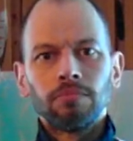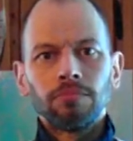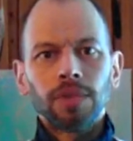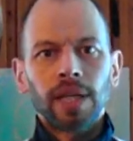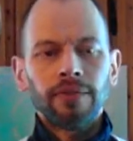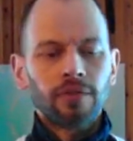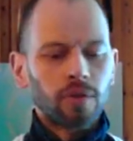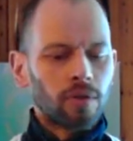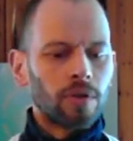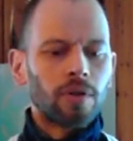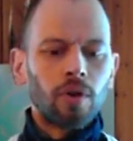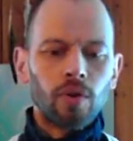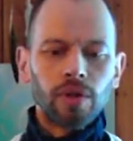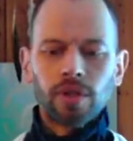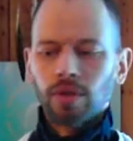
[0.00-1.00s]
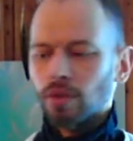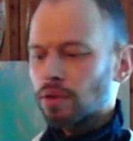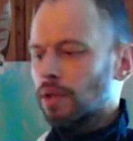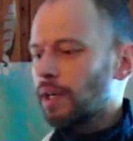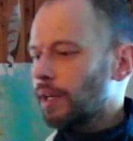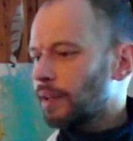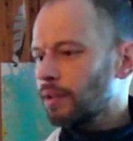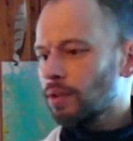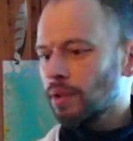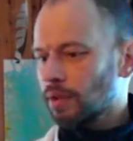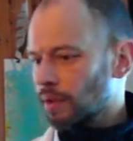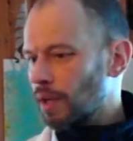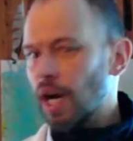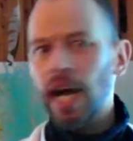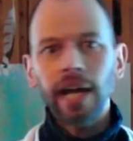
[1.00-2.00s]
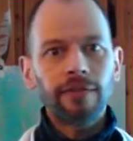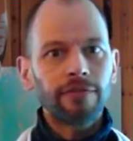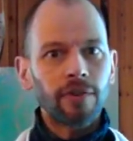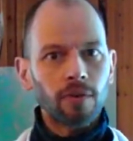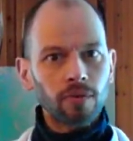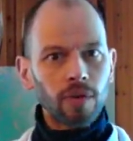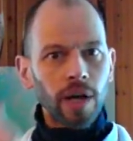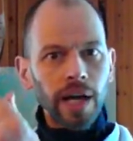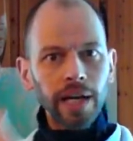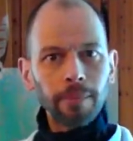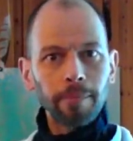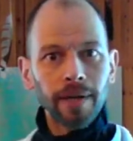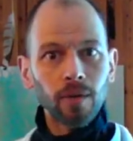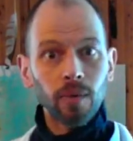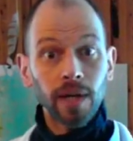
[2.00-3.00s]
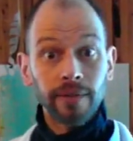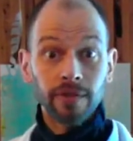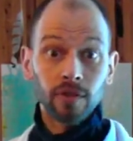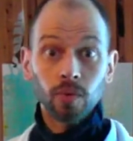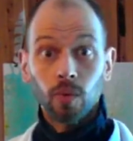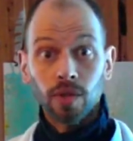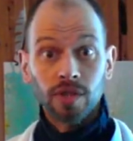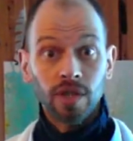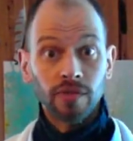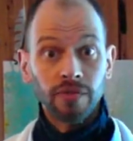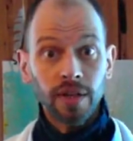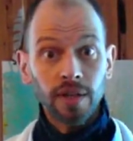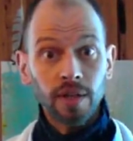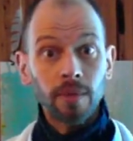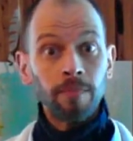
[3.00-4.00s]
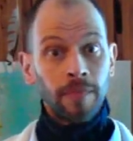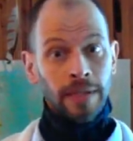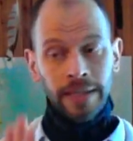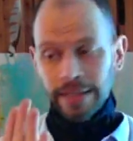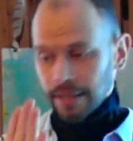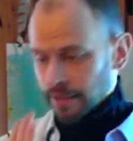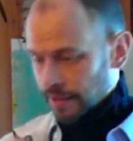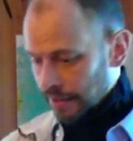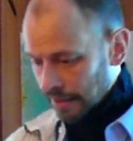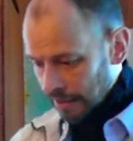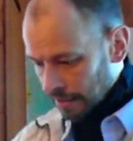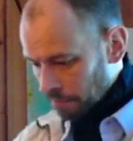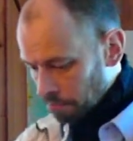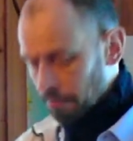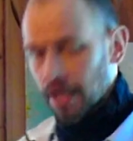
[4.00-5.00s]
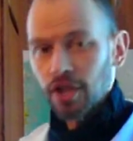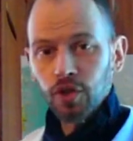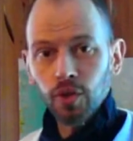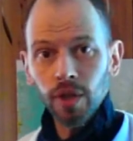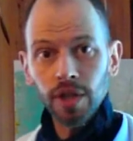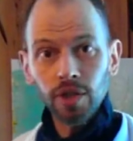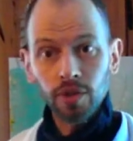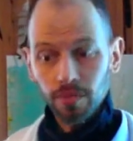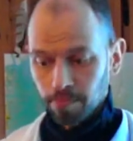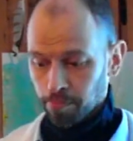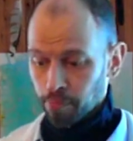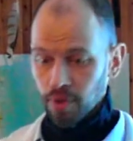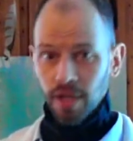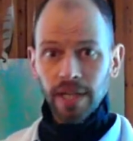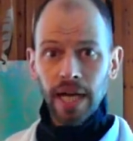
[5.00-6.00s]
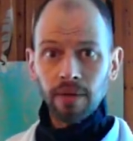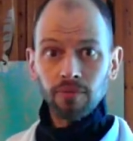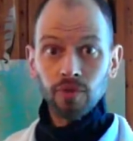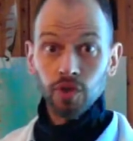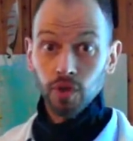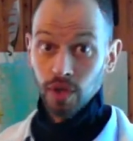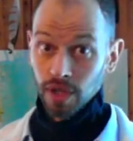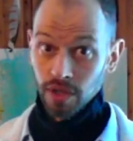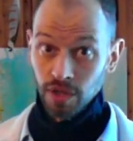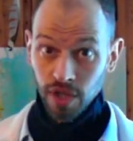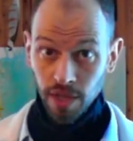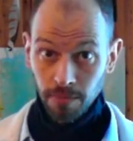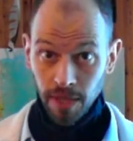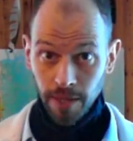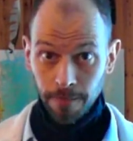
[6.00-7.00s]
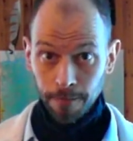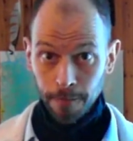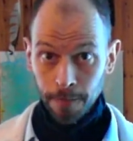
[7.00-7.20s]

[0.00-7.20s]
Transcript: If you're holding your, uh, your iPhone or iPad or whatever to watch this video, make sure that you put it down so you can see me.